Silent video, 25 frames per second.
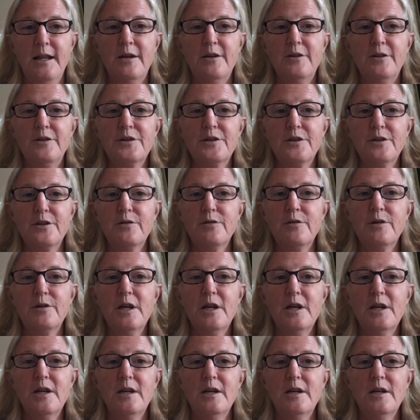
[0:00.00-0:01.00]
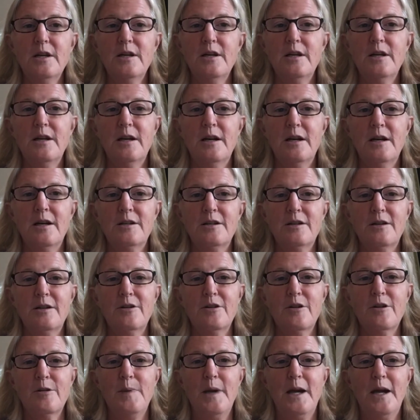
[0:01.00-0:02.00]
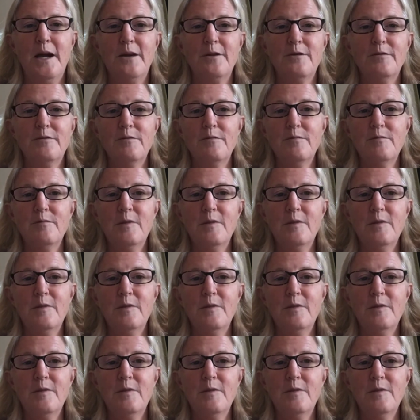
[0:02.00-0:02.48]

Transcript: They also talk about